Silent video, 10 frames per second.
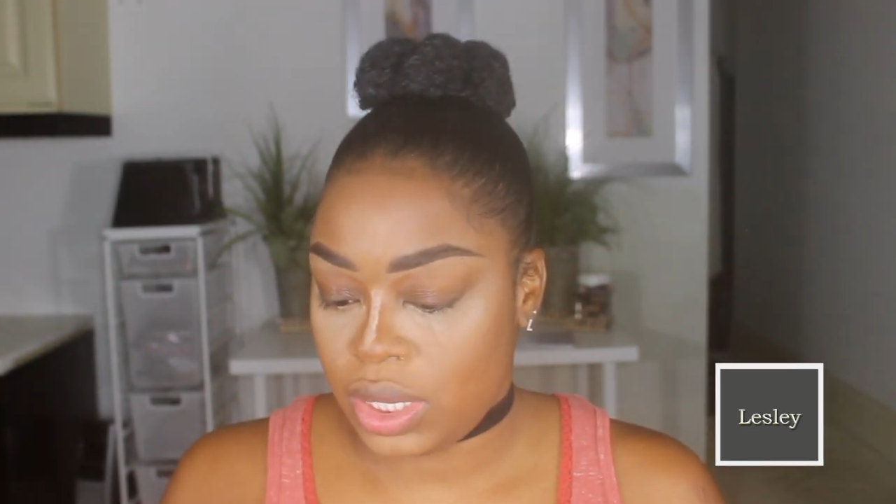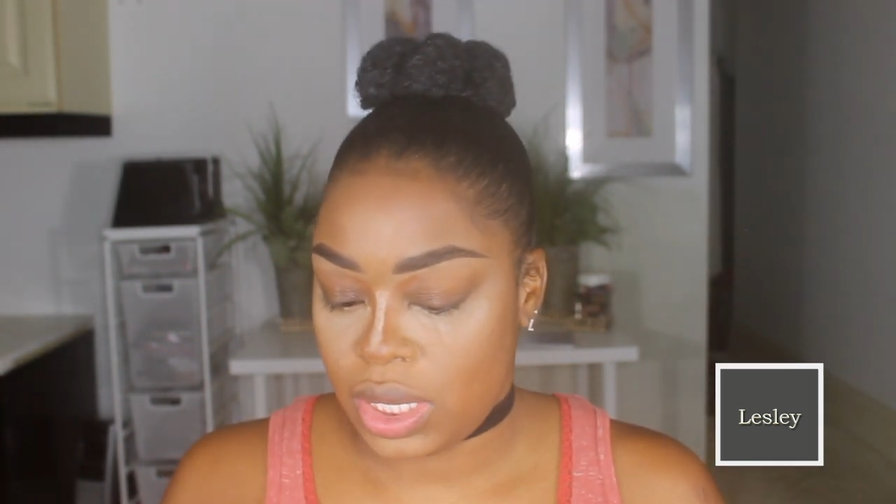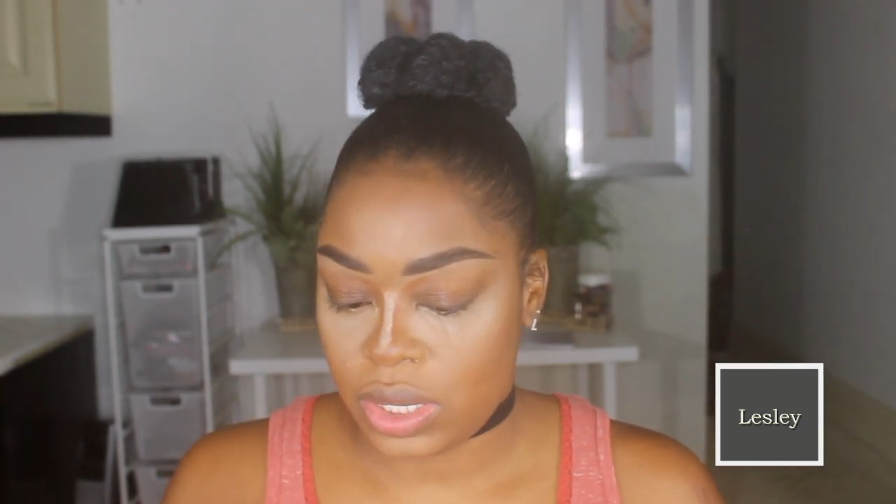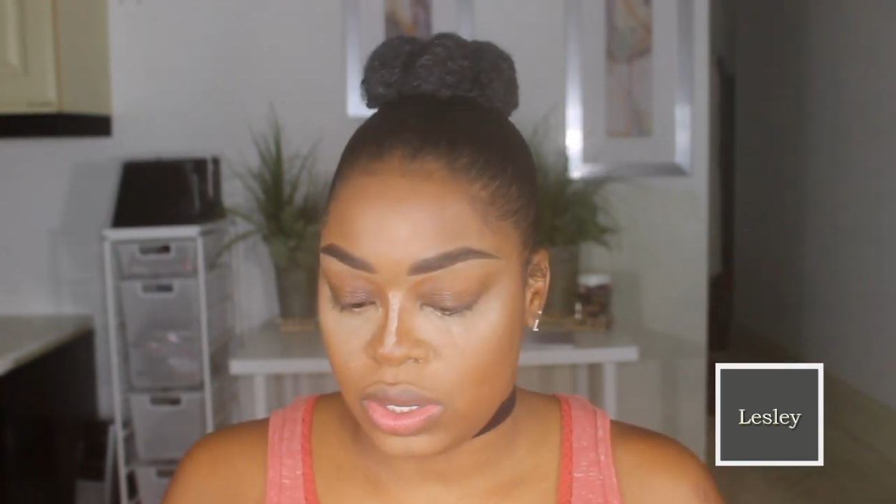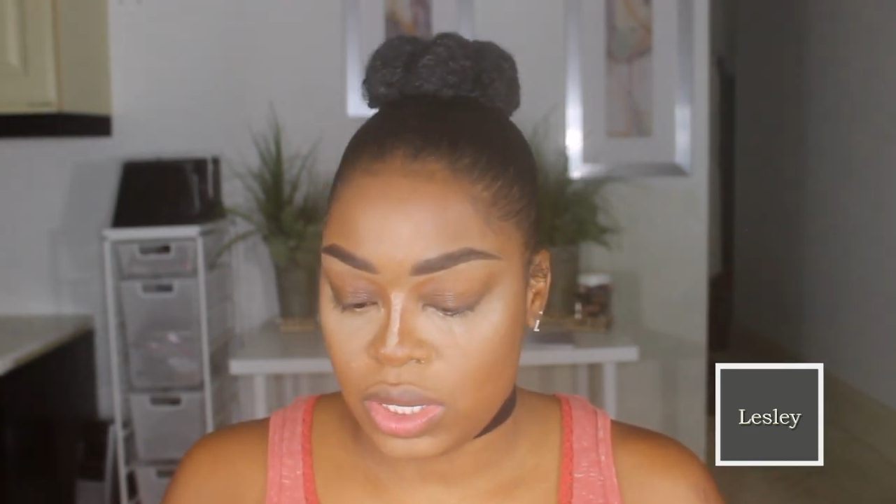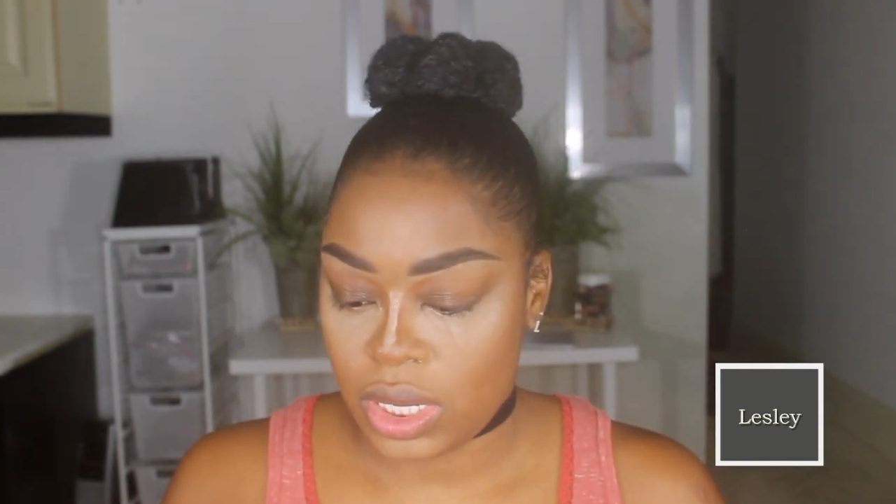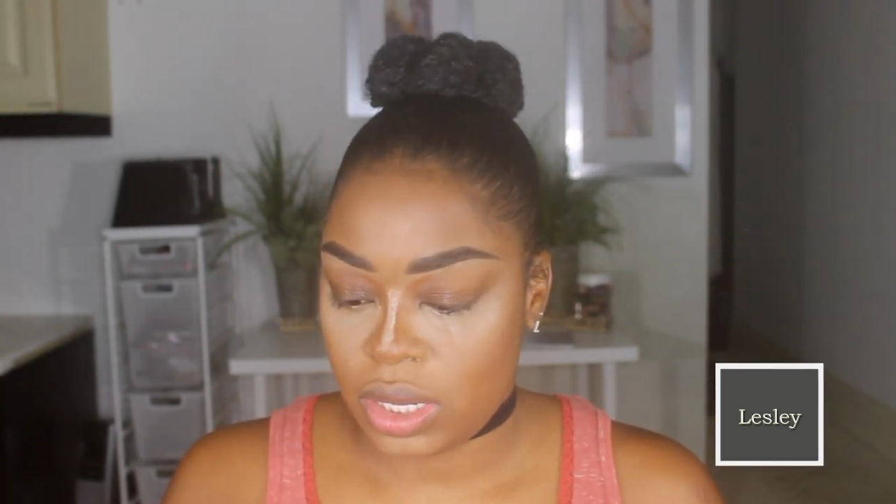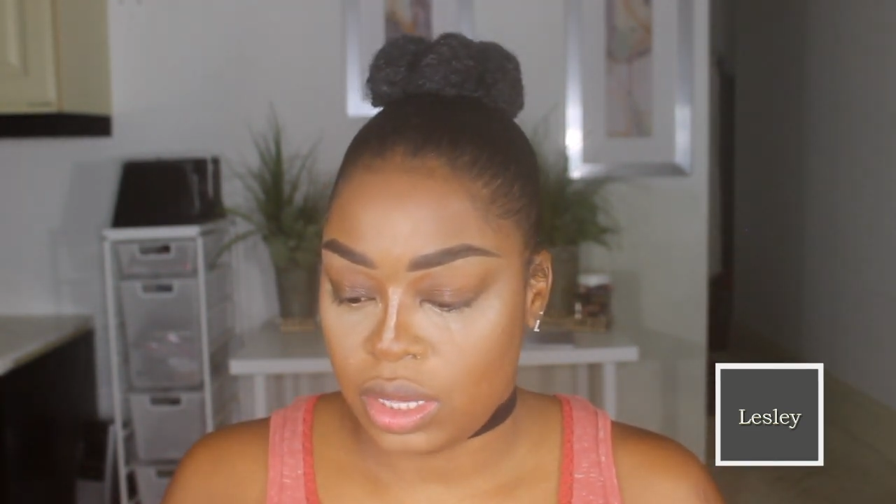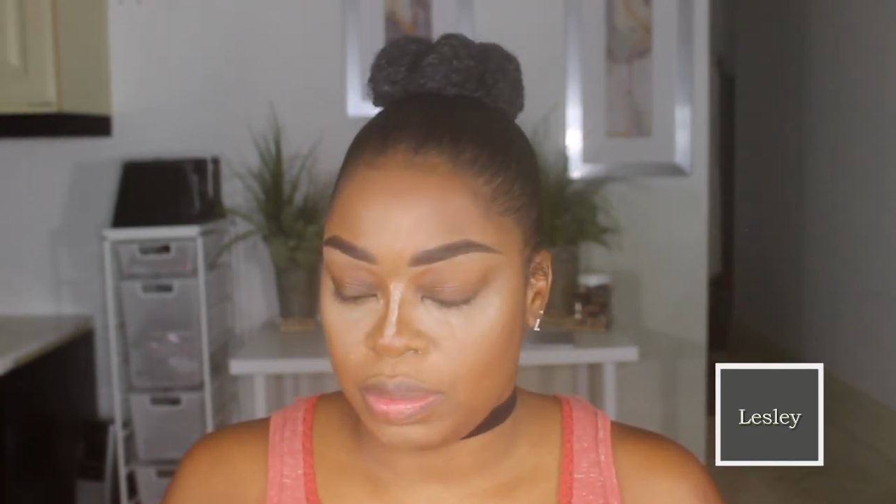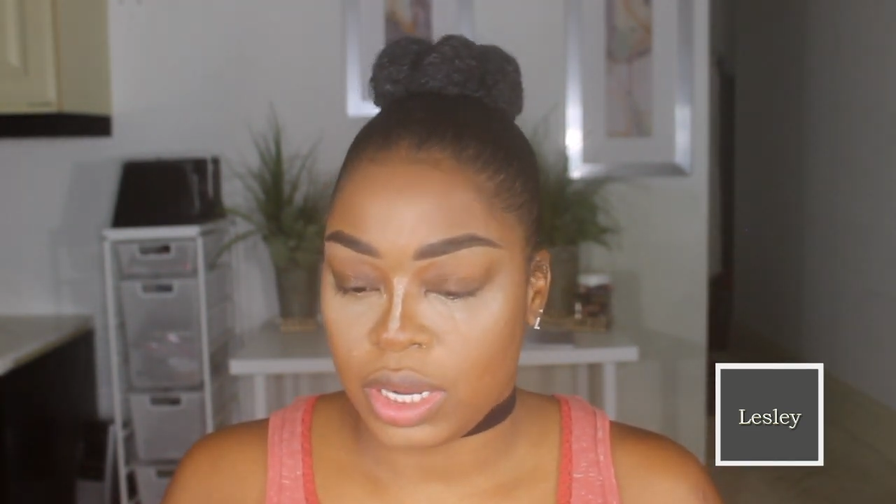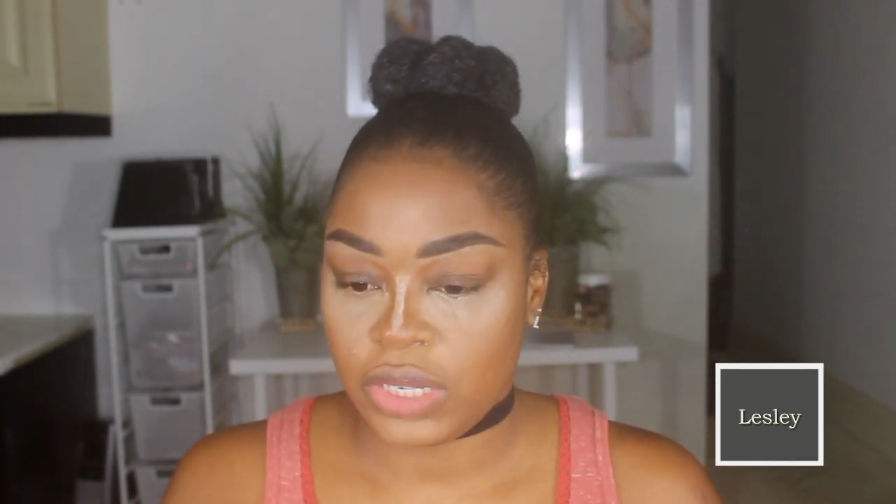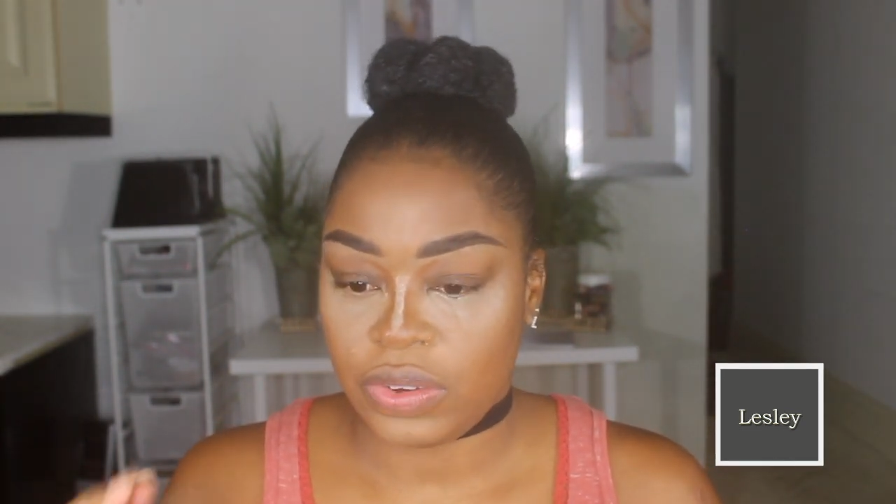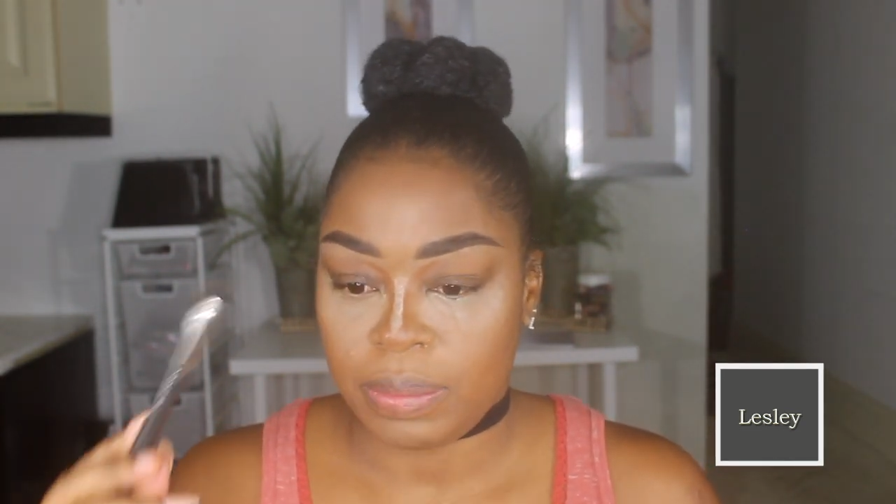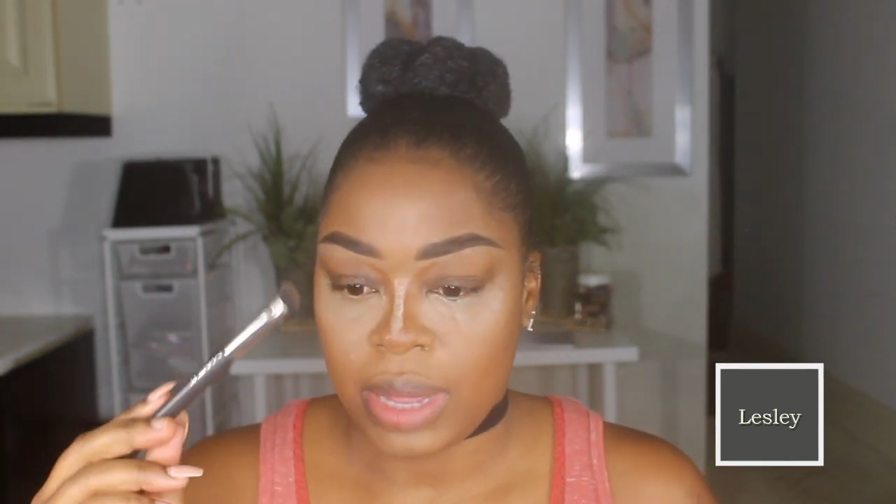This is also another brush from